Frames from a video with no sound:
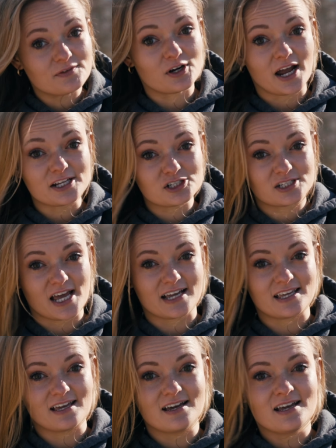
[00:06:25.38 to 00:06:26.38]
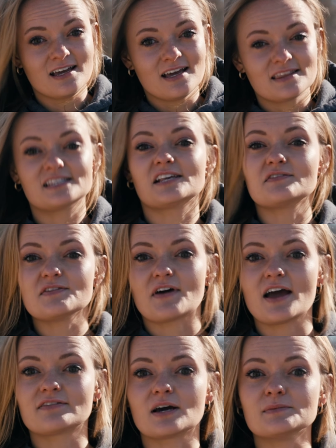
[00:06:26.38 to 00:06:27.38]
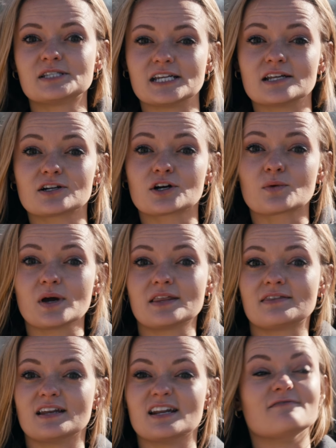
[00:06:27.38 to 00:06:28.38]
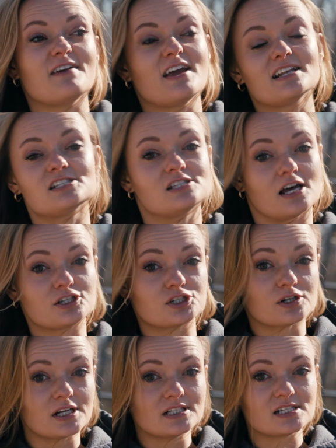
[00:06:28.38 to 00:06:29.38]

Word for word: if you're extra techie, the 75 comes standard with an advanced touchscreen